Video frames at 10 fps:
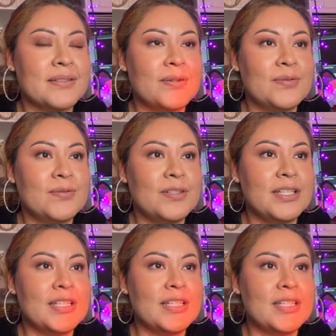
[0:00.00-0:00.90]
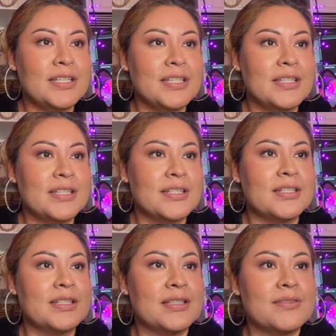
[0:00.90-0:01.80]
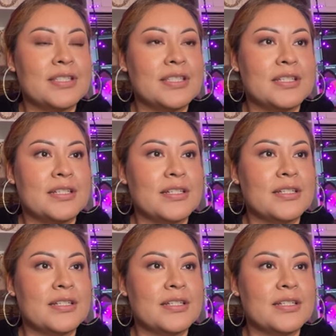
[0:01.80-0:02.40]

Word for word: Hopefully, let me see here.